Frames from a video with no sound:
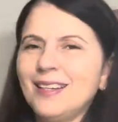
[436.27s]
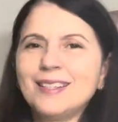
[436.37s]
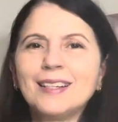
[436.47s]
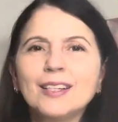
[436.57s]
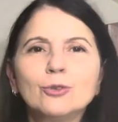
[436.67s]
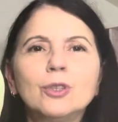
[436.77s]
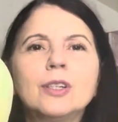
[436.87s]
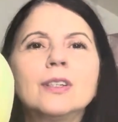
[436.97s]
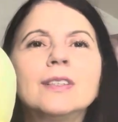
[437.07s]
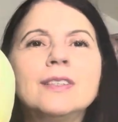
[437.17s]
here's a little
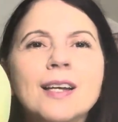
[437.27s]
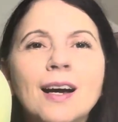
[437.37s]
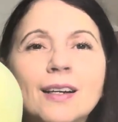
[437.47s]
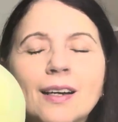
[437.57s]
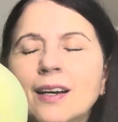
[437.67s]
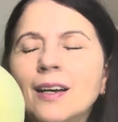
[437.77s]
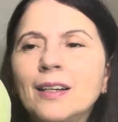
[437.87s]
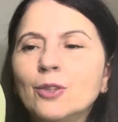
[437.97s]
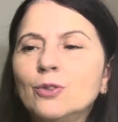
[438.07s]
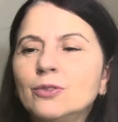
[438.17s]
duck,
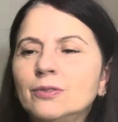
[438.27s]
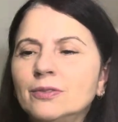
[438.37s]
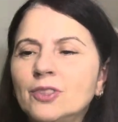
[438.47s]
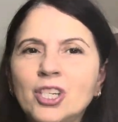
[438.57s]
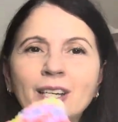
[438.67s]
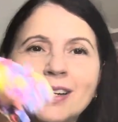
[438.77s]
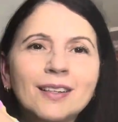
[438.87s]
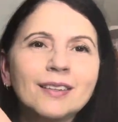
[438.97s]
little chick.